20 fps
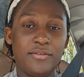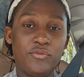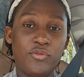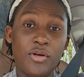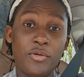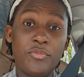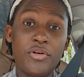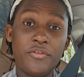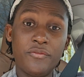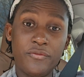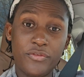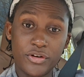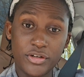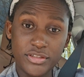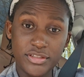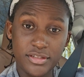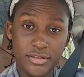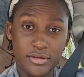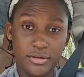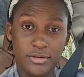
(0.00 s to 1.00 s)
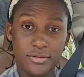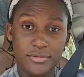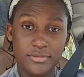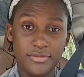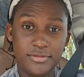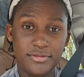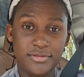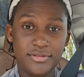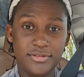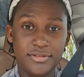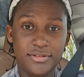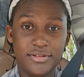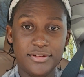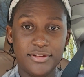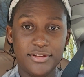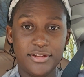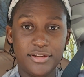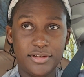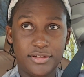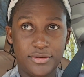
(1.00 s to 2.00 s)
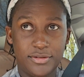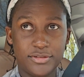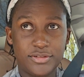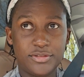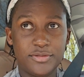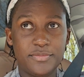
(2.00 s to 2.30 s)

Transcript: for a reversal, you know,